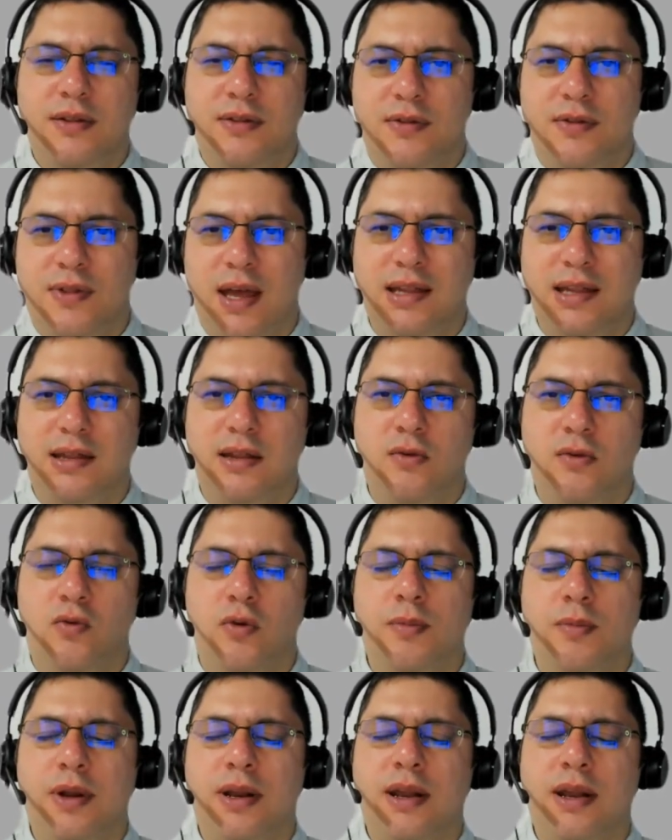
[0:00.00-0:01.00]
that the
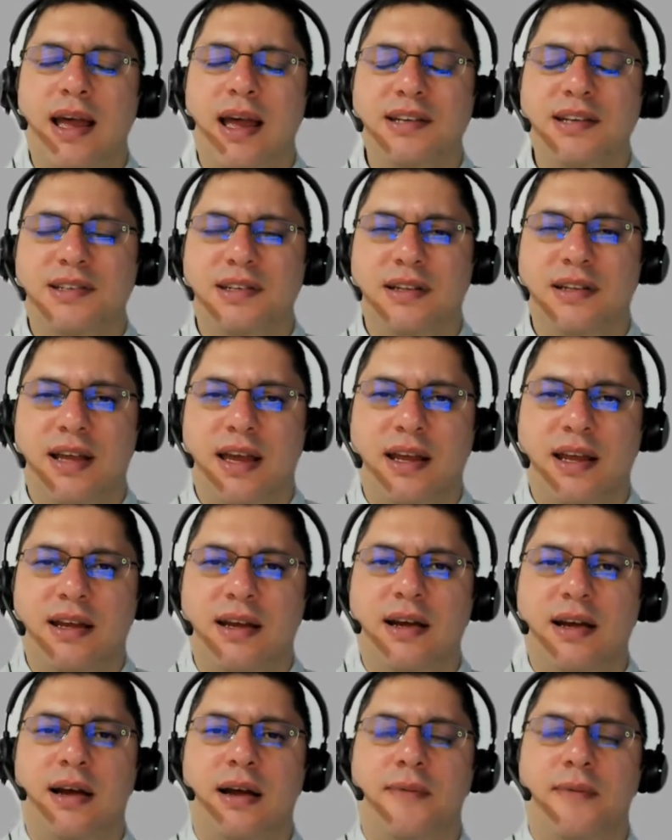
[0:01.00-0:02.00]
woman has
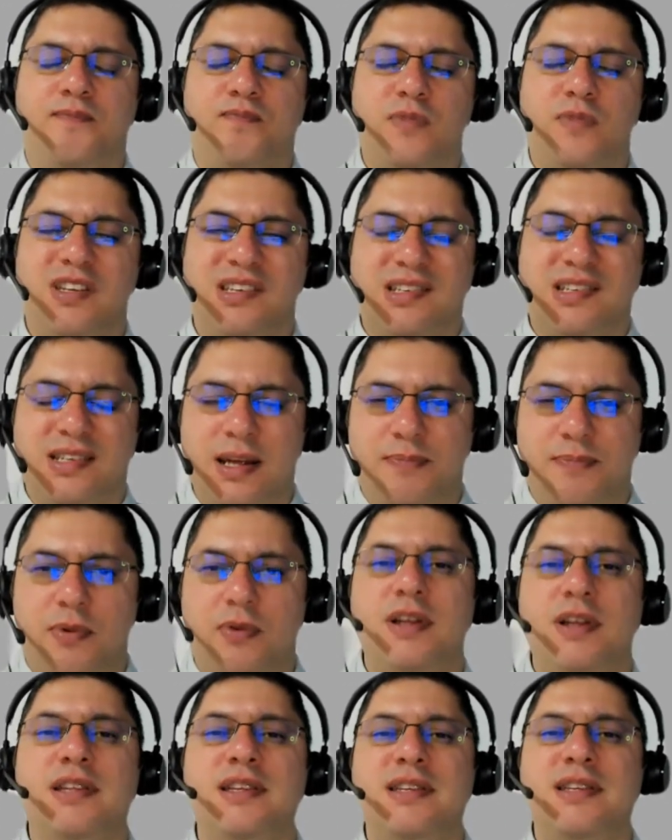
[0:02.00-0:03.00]
like um,
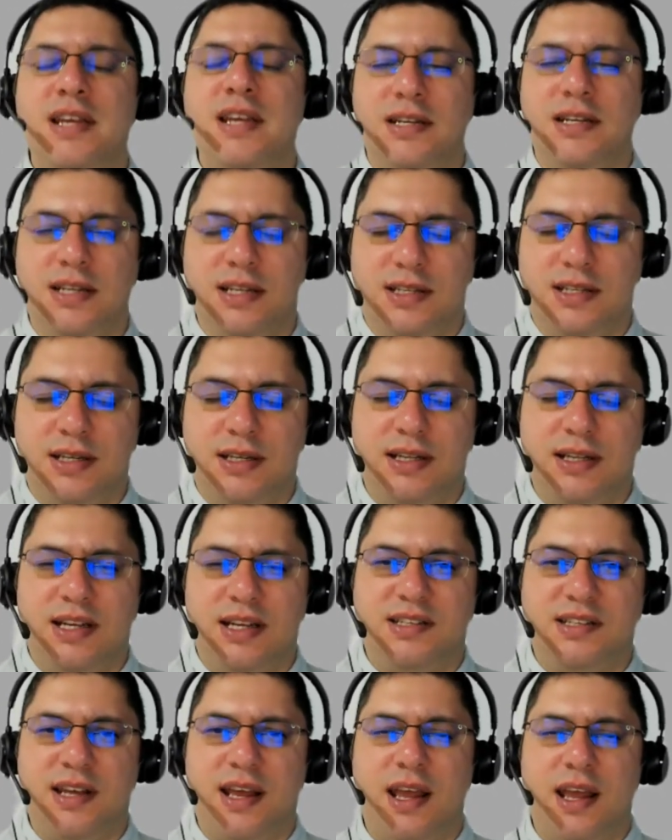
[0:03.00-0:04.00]
separate dignity,
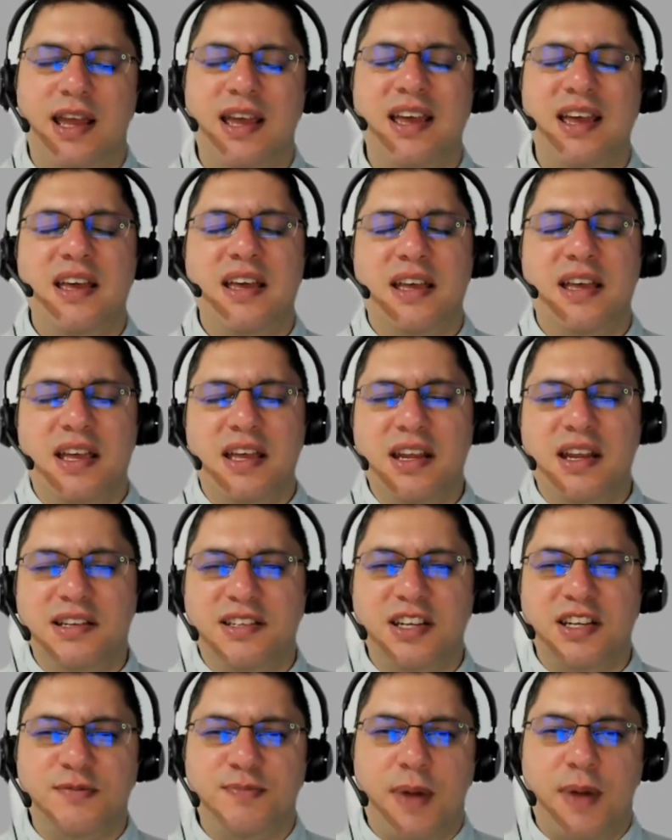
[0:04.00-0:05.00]
let's say. It
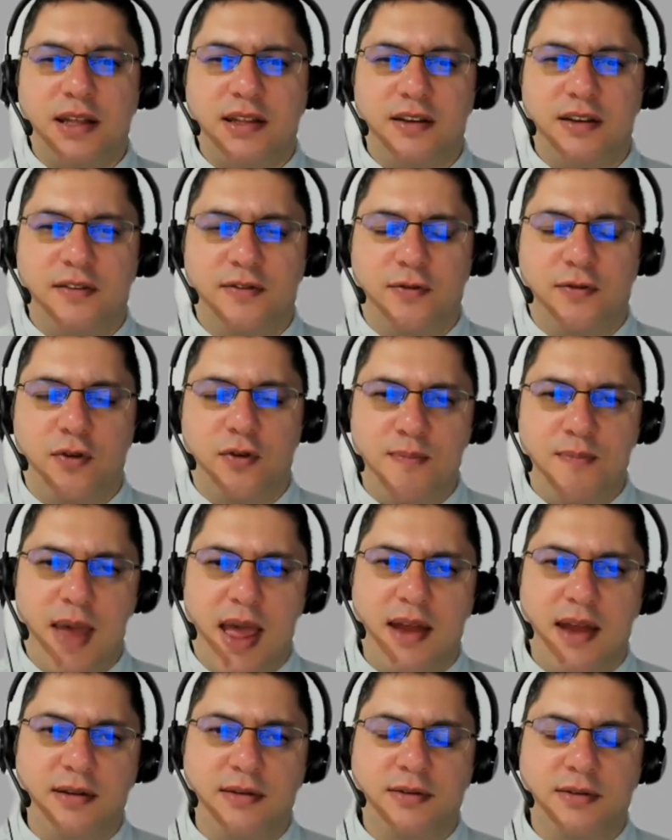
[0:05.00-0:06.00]
is expected from
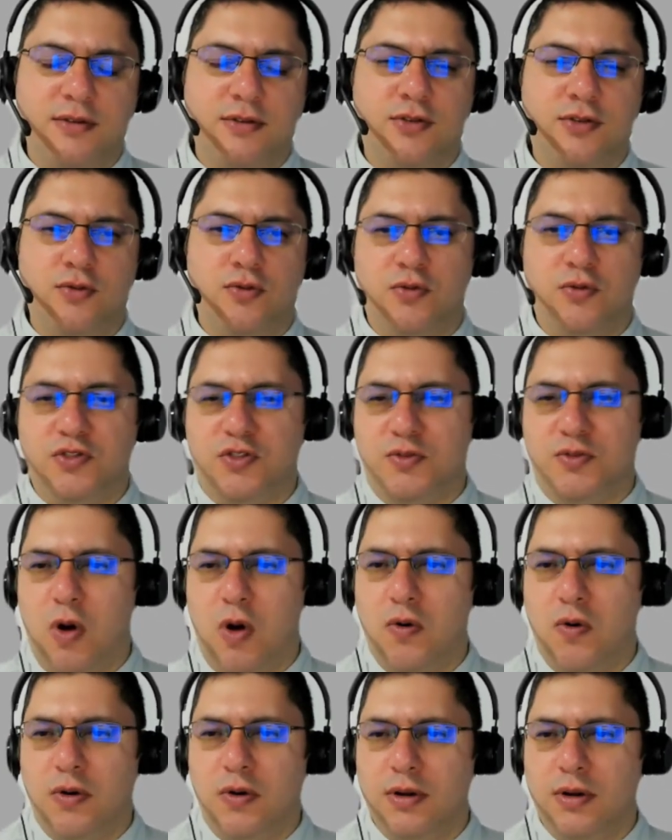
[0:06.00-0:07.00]
men to
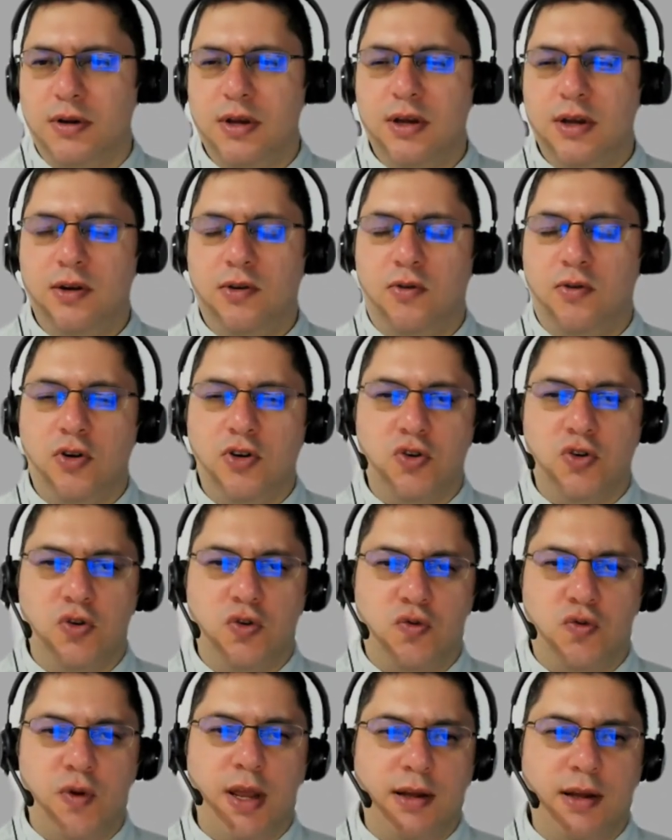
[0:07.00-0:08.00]
smoke or to
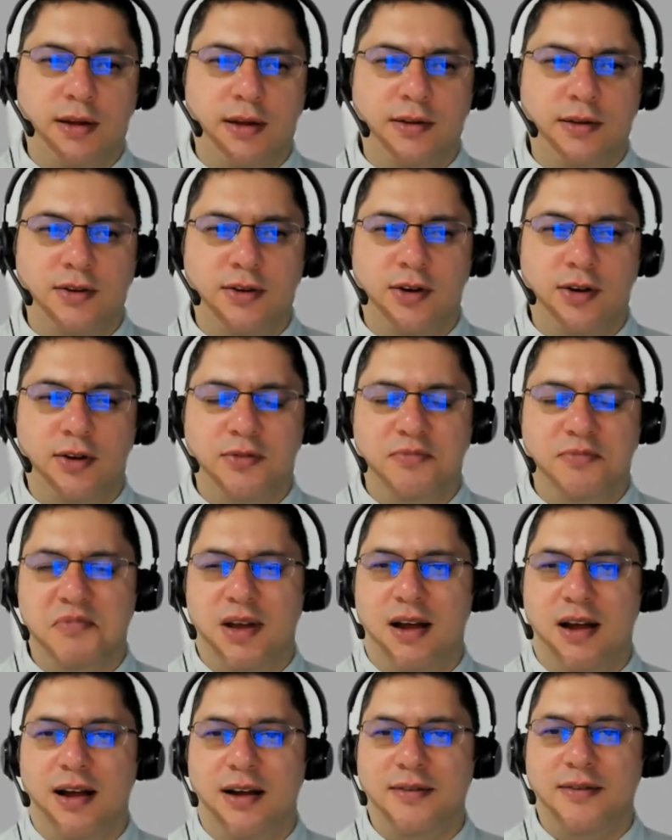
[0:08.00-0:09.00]
drink, you know. It's
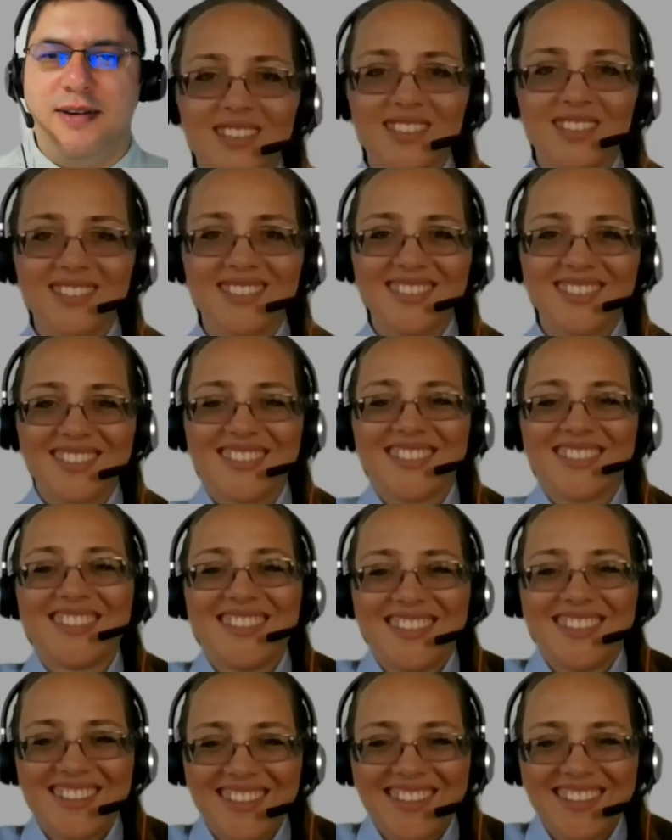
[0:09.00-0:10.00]
manly. Uh,
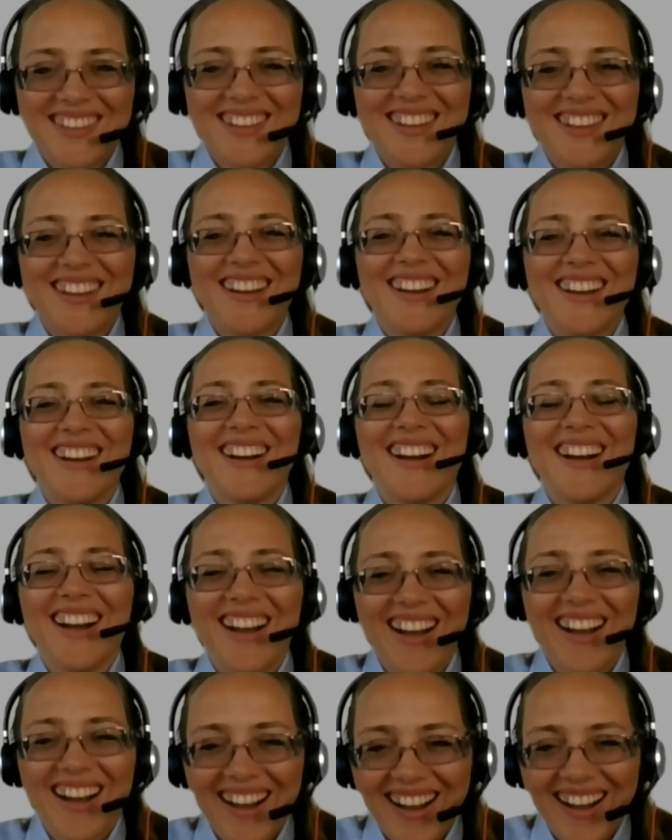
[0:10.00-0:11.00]
yeah, it's manly thing,
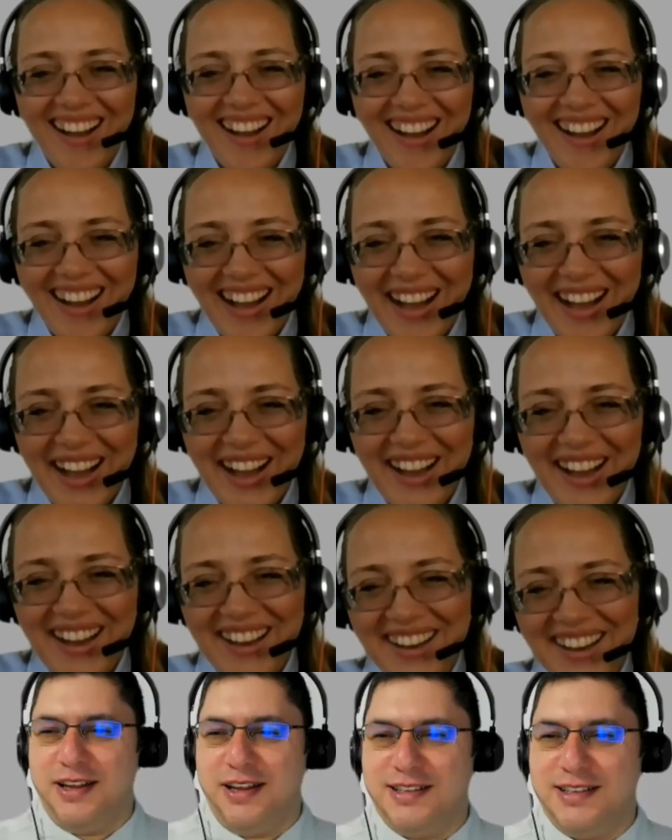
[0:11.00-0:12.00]
you know, being
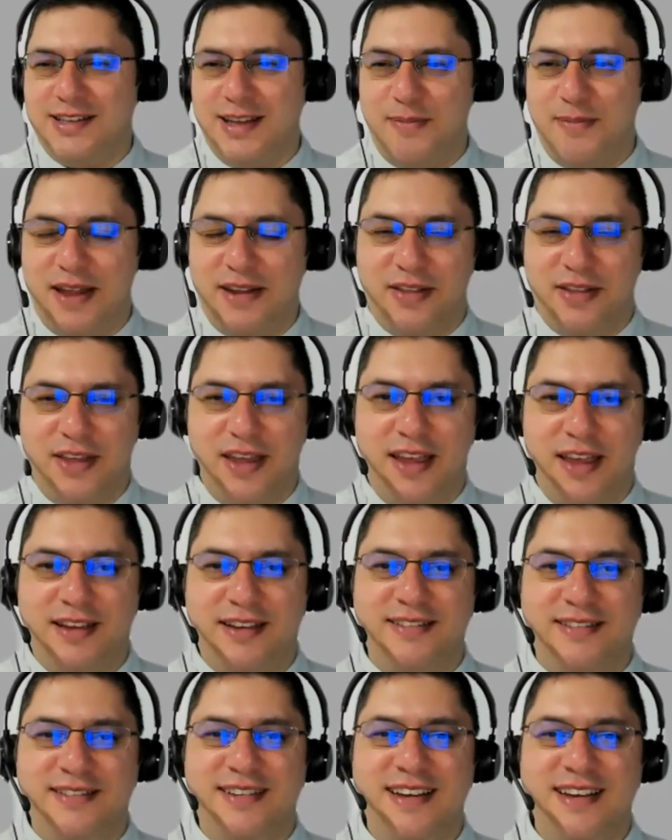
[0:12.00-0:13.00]
alcoholic is a man
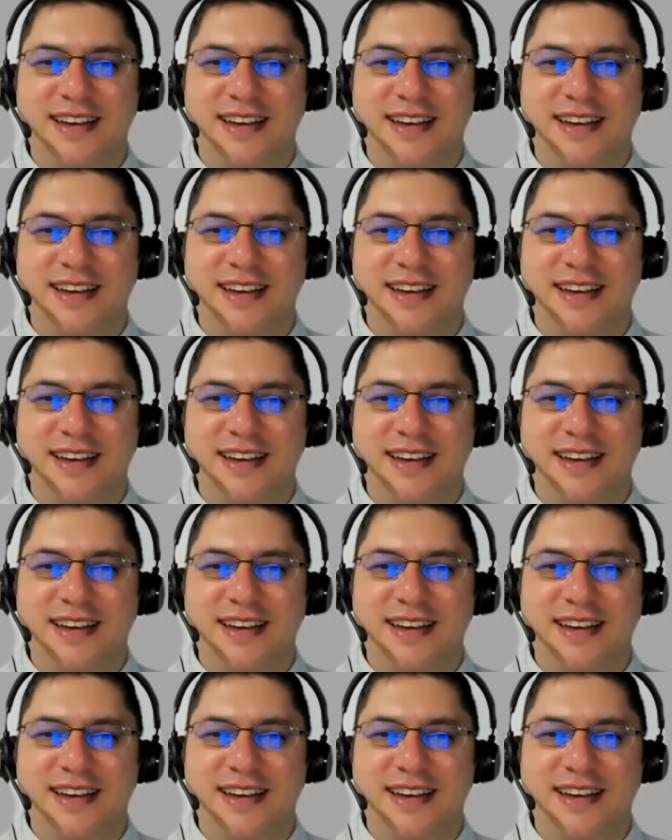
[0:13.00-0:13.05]
thing,